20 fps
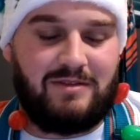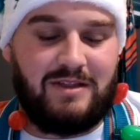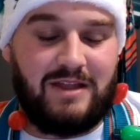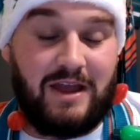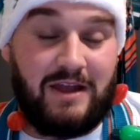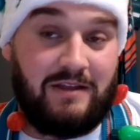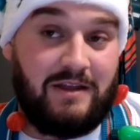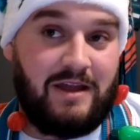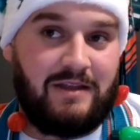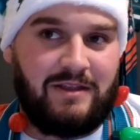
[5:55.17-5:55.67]

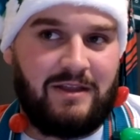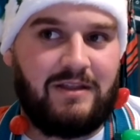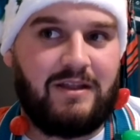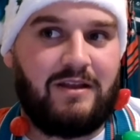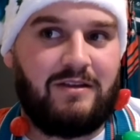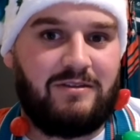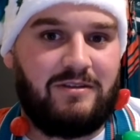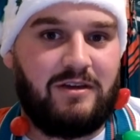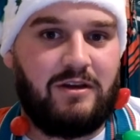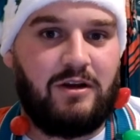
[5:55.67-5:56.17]
I think
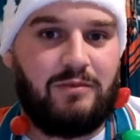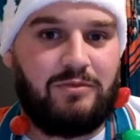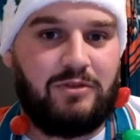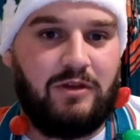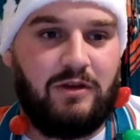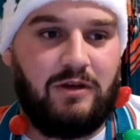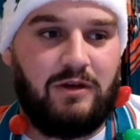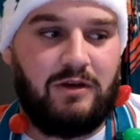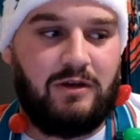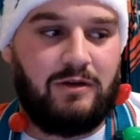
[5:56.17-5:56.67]
that set up
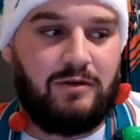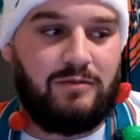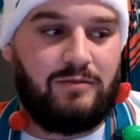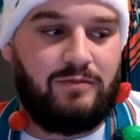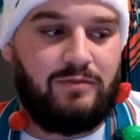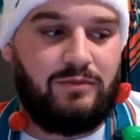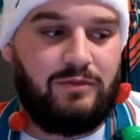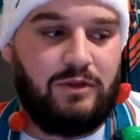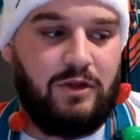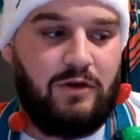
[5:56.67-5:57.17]
the
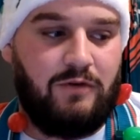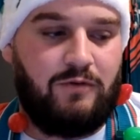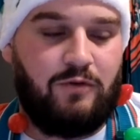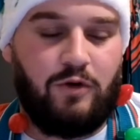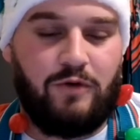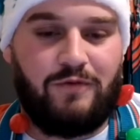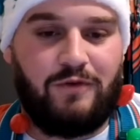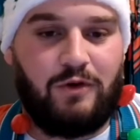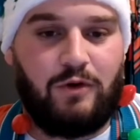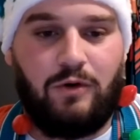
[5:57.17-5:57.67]

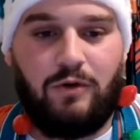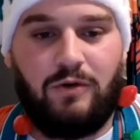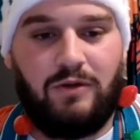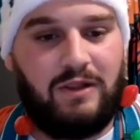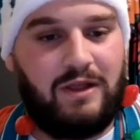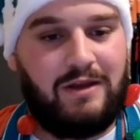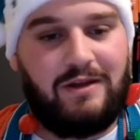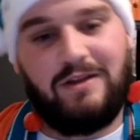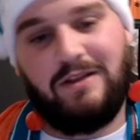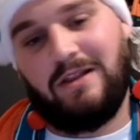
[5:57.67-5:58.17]
fourth and goal.
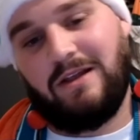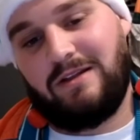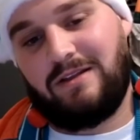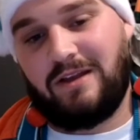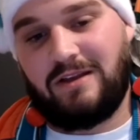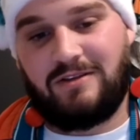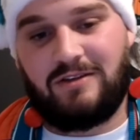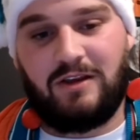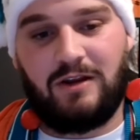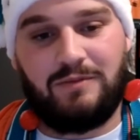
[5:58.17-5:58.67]
Like
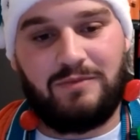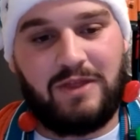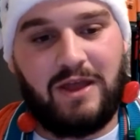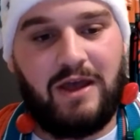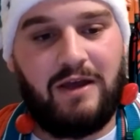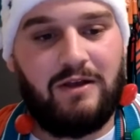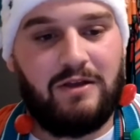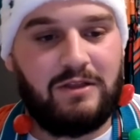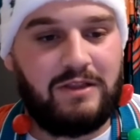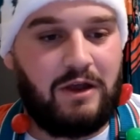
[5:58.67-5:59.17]
that set up
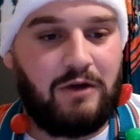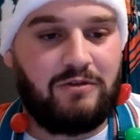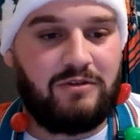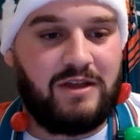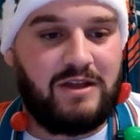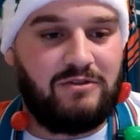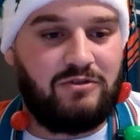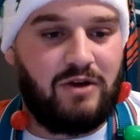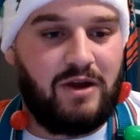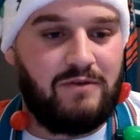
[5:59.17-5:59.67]
that was
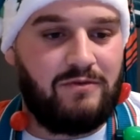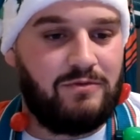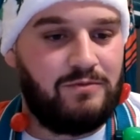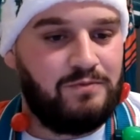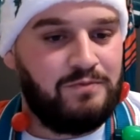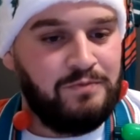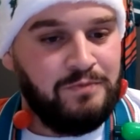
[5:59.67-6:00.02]
that drive.